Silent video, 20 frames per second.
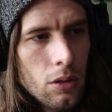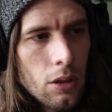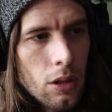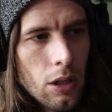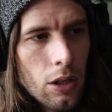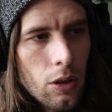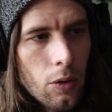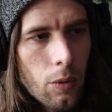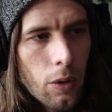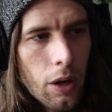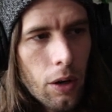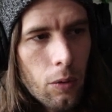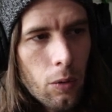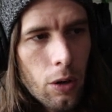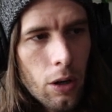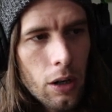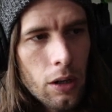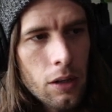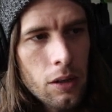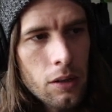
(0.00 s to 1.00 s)
Either way
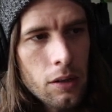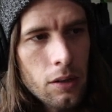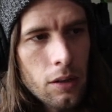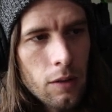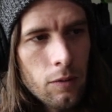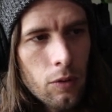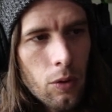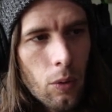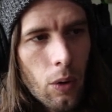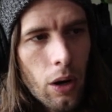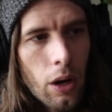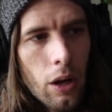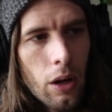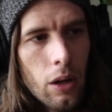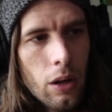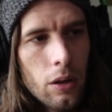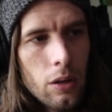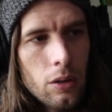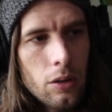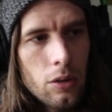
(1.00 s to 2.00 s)
works. If you want
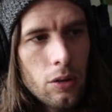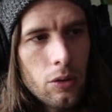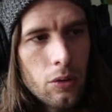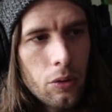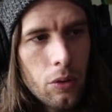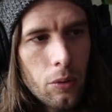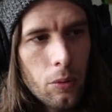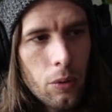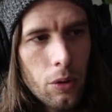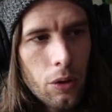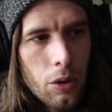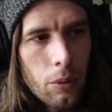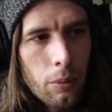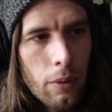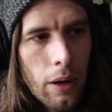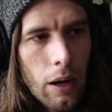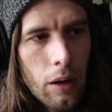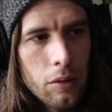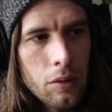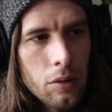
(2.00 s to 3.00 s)
to do it with your
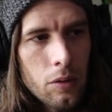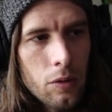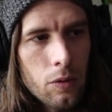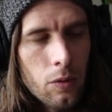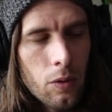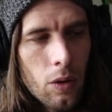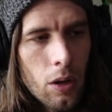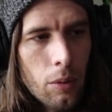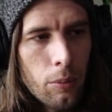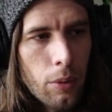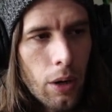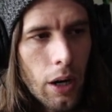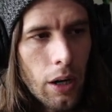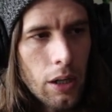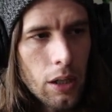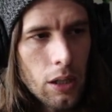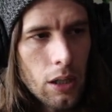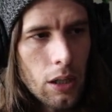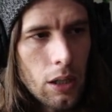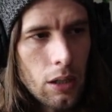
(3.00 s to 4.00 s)
mouse or if you want to bind
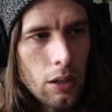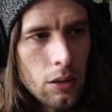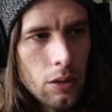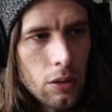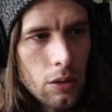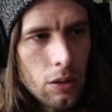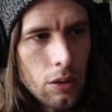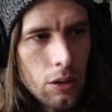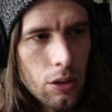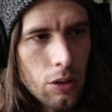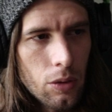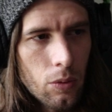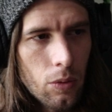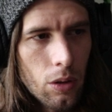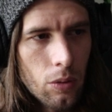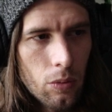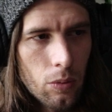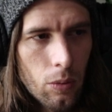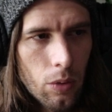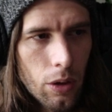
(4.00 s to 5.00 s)
a key, either
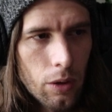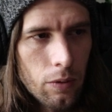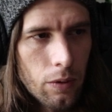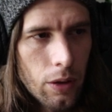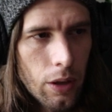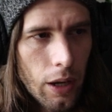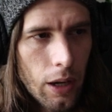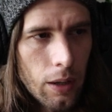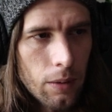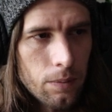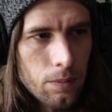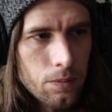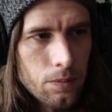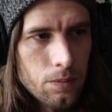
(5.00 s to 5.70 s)
one will work for that.